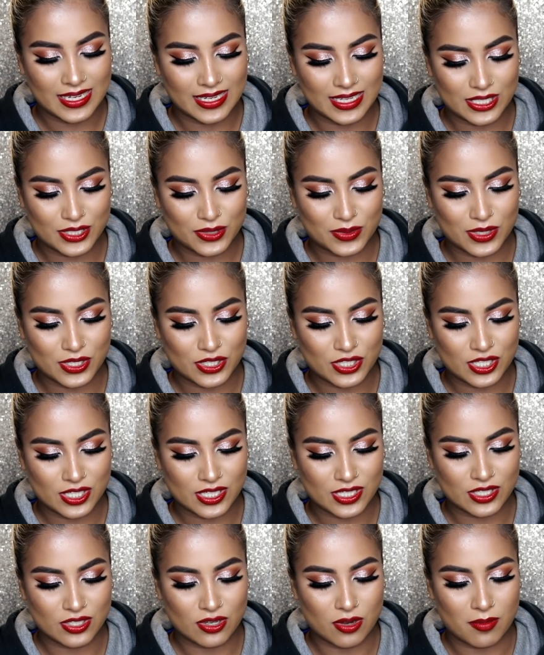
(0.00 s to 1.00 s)
Next question
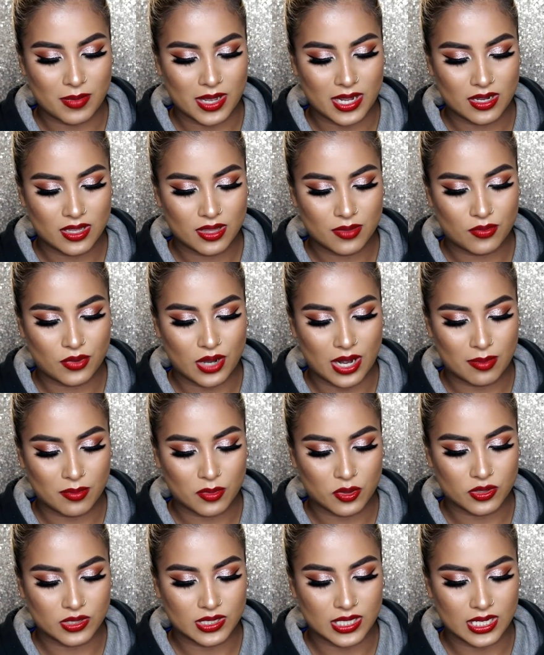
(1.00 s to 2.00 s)
is, no matter the
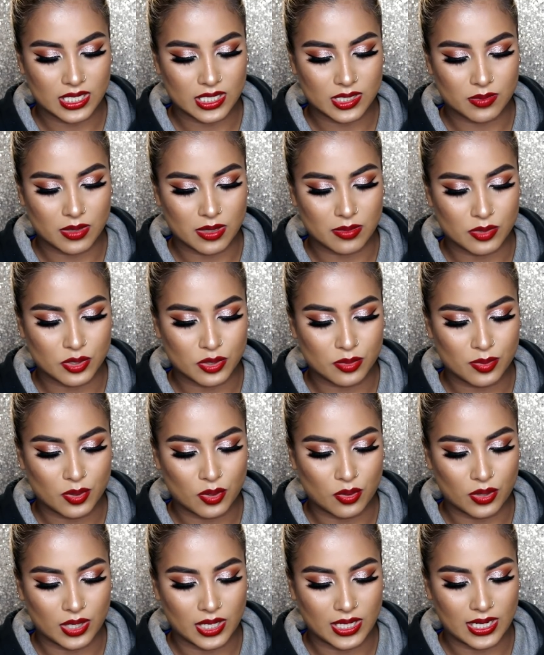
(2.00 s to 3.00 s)
primer or setting spray, I'm super
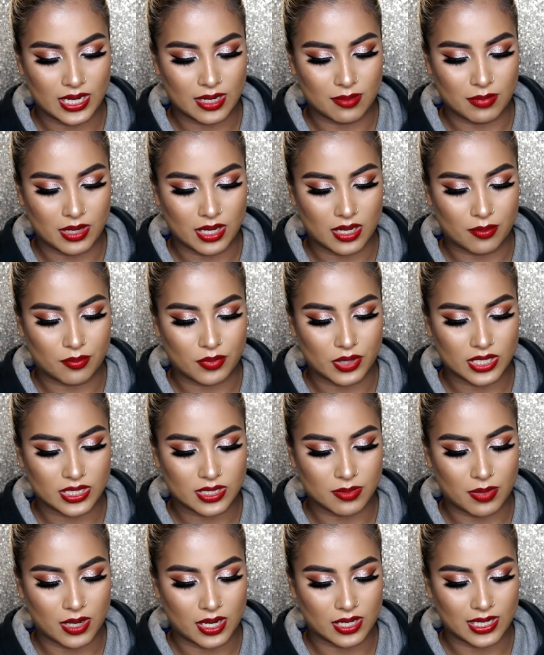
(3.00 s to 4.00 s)
oily and makeup
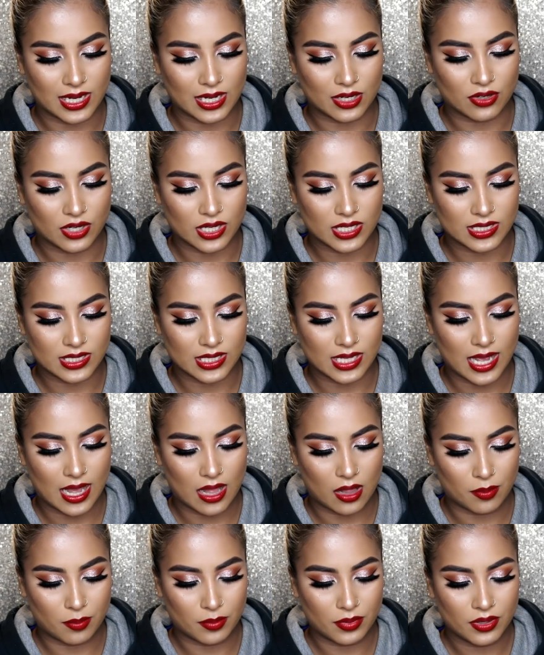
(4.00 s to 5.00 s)
breaks apart like crazy.
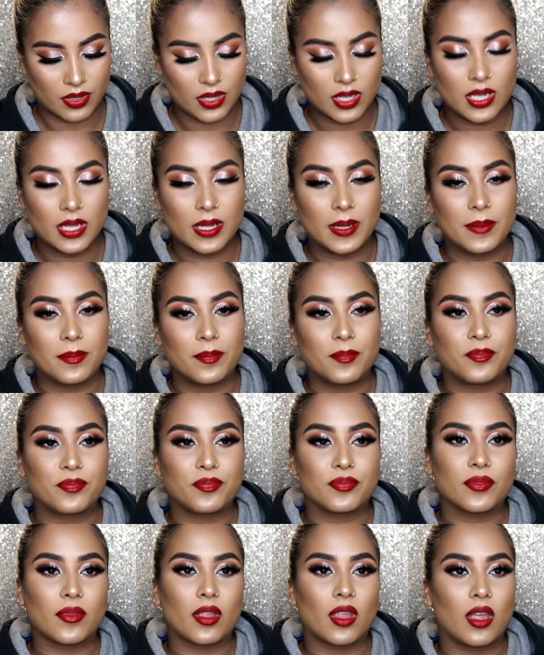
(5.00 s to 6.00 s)
Help.
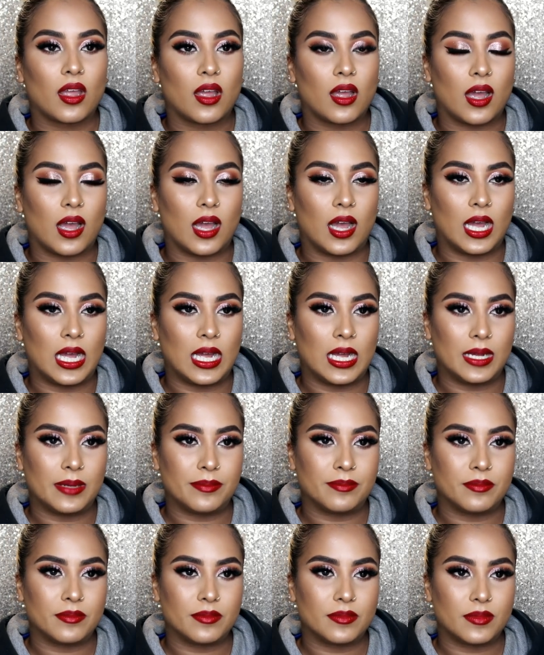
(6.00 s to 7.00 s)

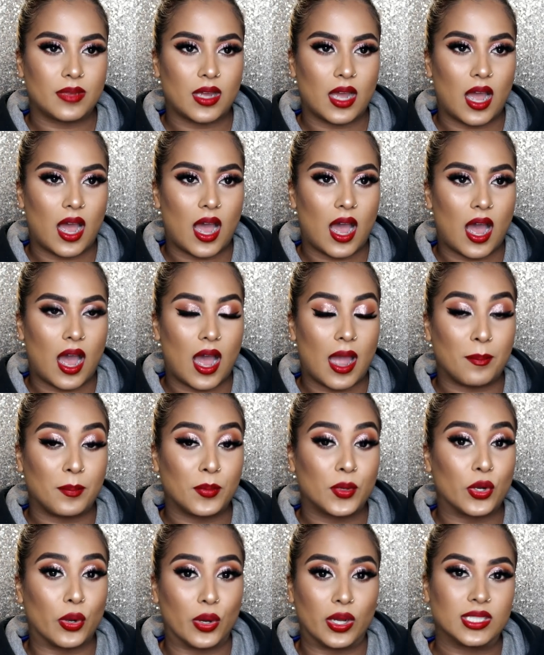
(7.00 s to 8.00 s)
I'm
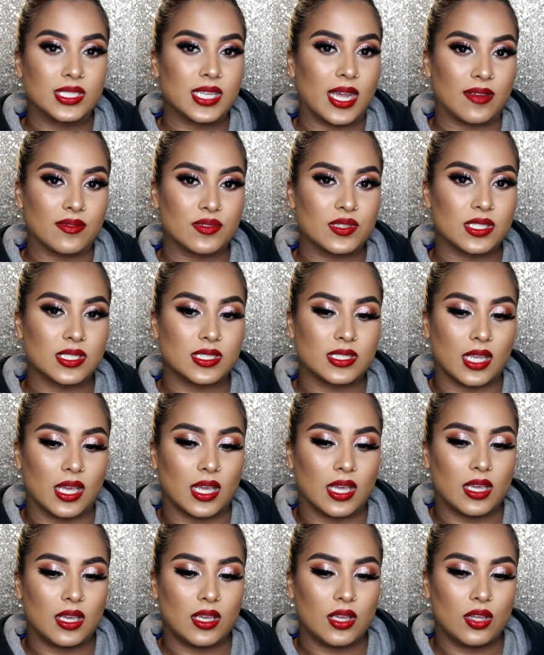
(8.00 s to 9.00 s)
going to have to
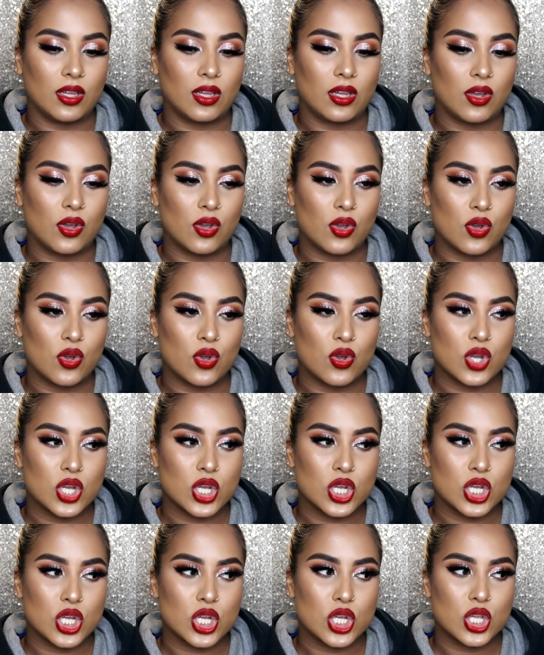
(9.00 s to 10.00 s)
say,
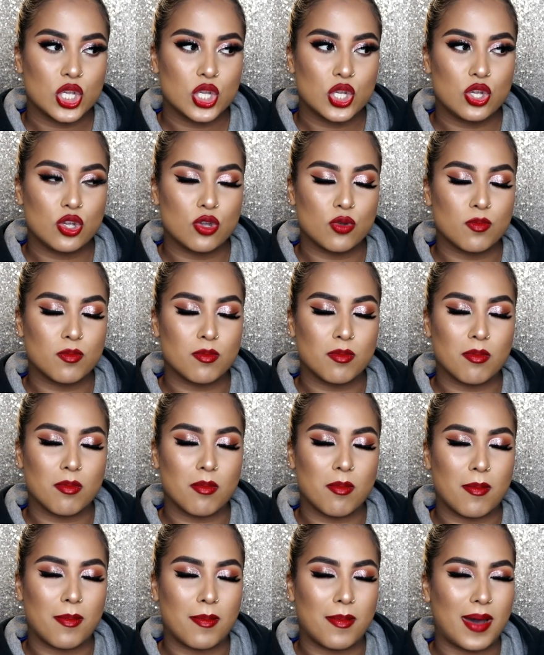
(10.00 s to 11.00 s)
you
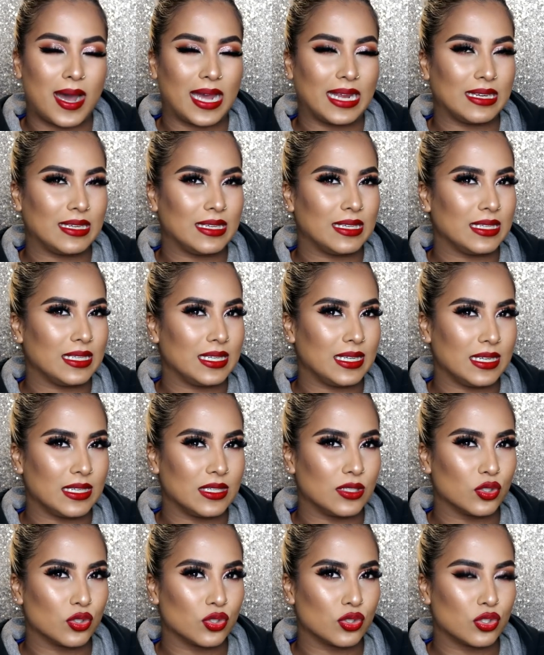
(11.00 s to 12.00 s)
might
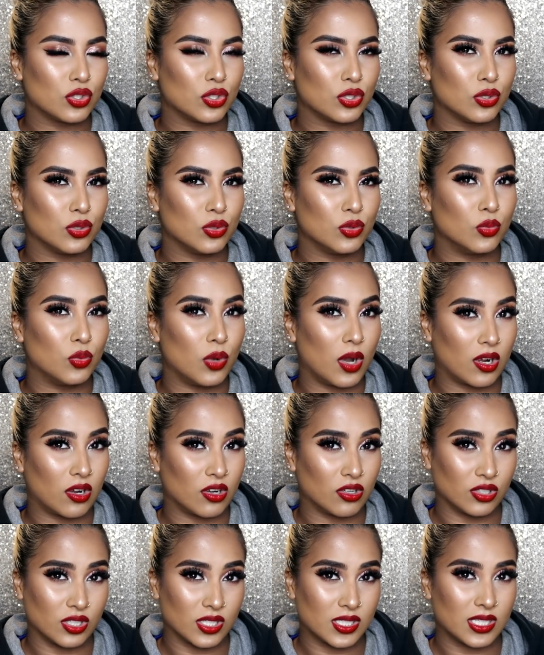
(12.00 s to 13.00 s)
need to work
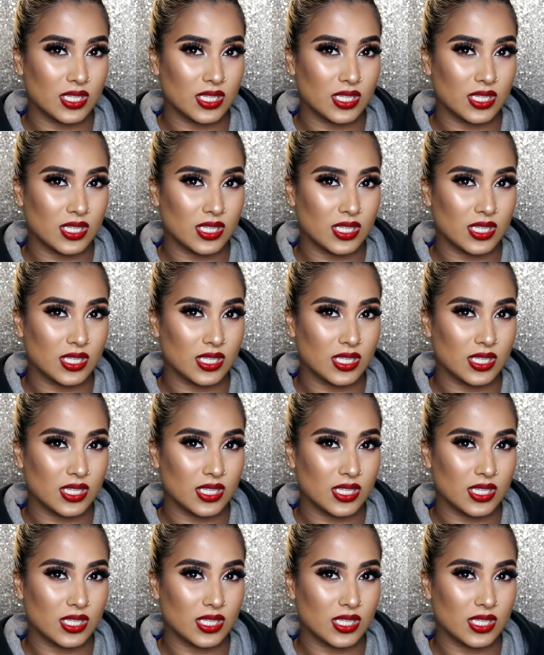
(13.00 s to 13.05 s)
on your